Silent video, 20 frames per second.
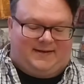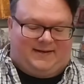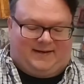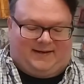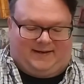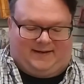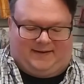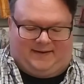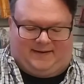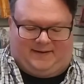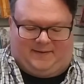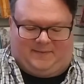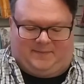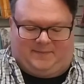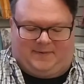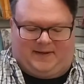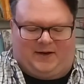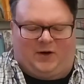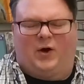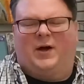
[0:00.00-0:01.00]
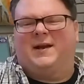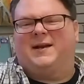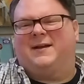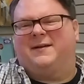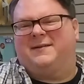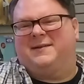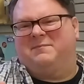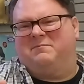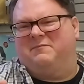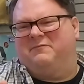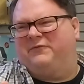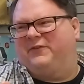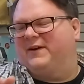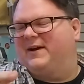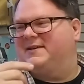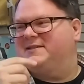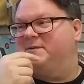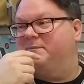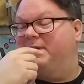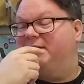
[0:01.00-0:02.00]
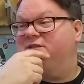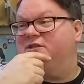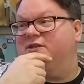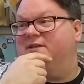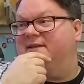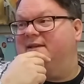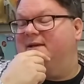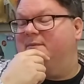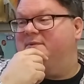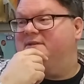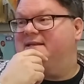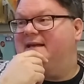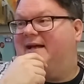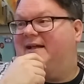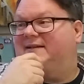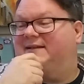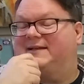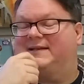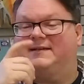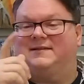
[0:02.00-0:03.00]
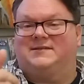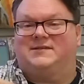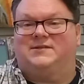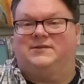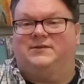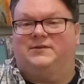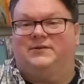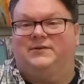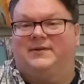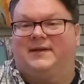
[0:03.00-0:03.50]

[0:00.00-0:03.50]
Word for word: um, and I forgot to mention that Metallica too.